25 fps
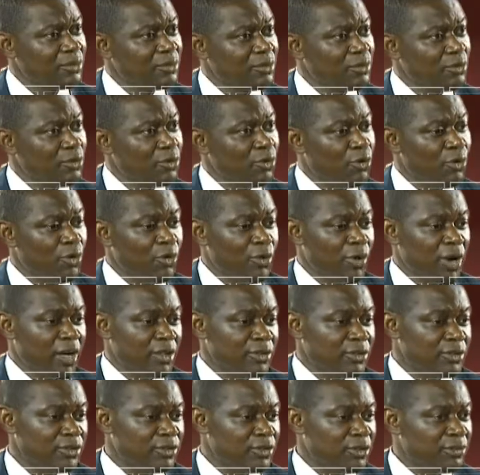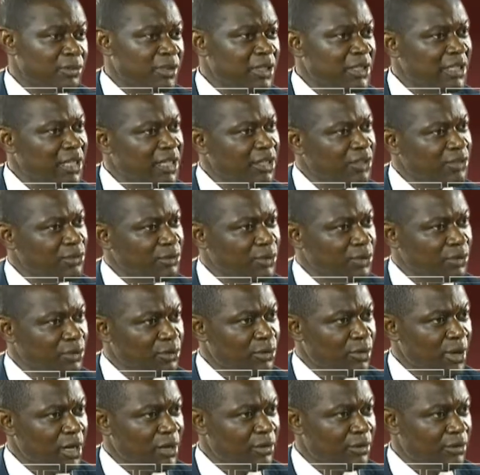or has not submitted his
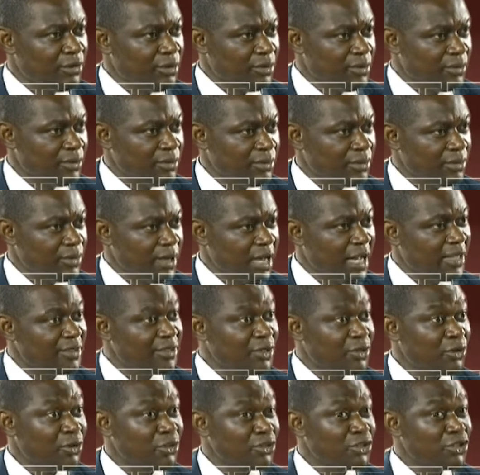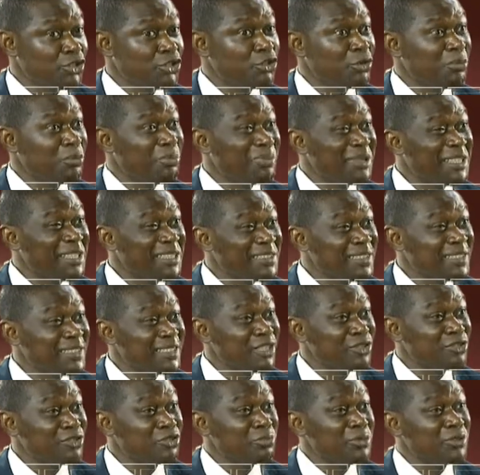withdrawal form as a condition
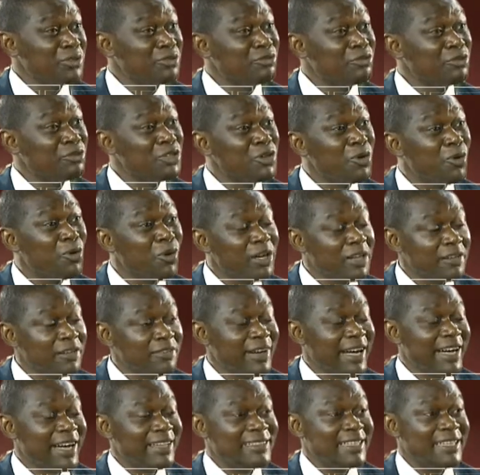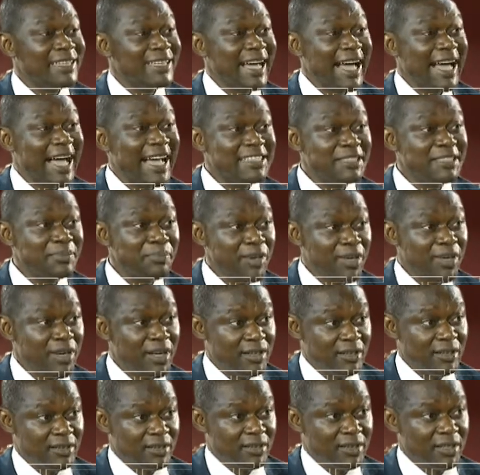precedent to be fully qualified as an
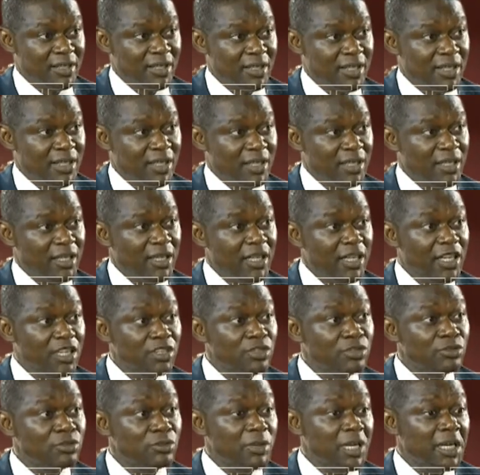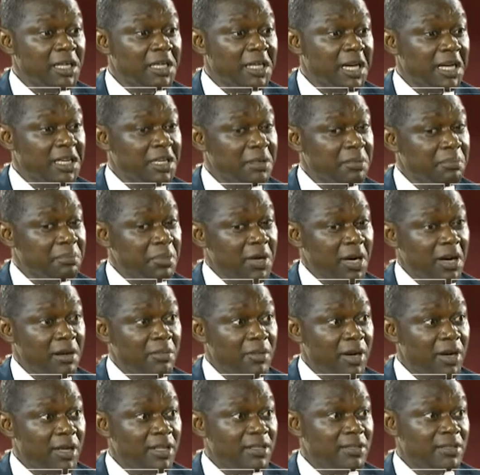aspirant into either the
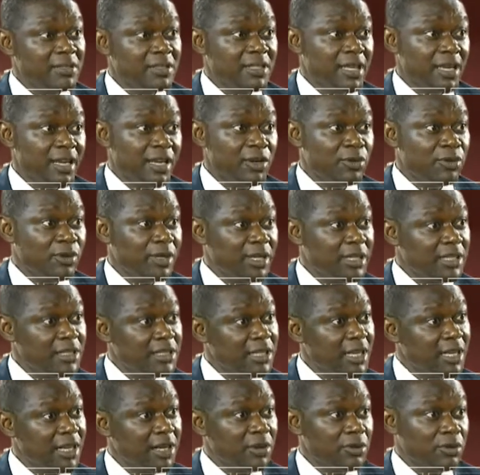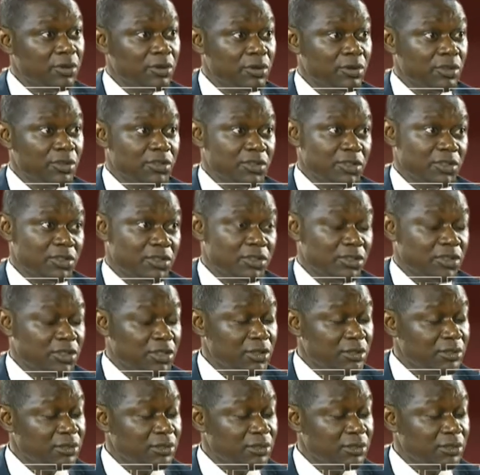primaries, direct or indirect, or consensusship,